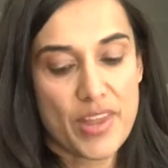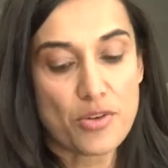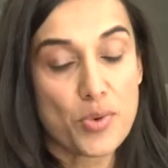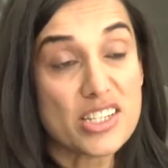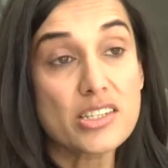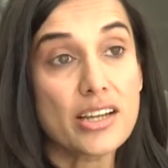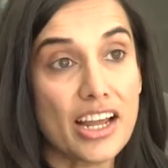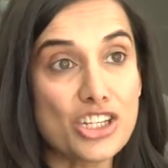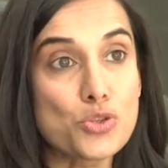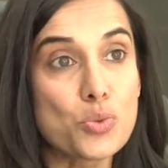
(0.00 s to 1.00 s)
that
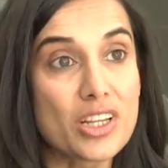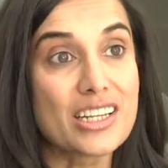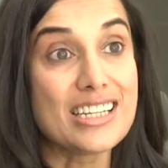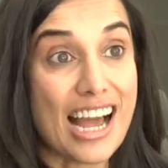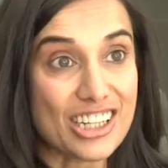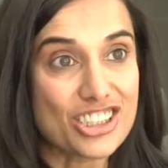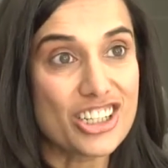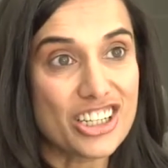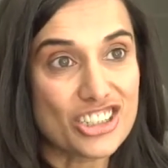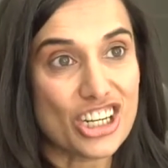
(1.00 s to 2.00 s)
resonates with the
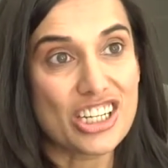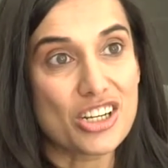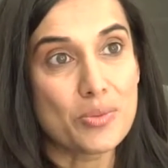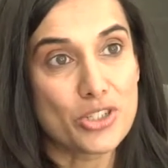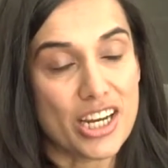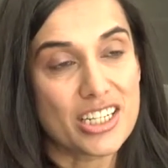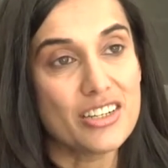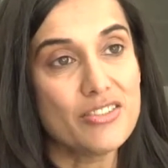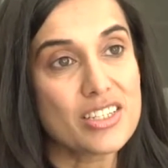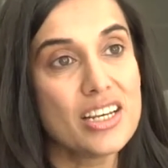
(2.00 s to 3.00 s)
national agenda
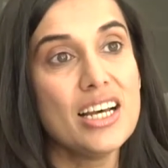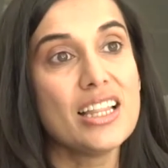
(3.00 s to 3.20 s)
objectives,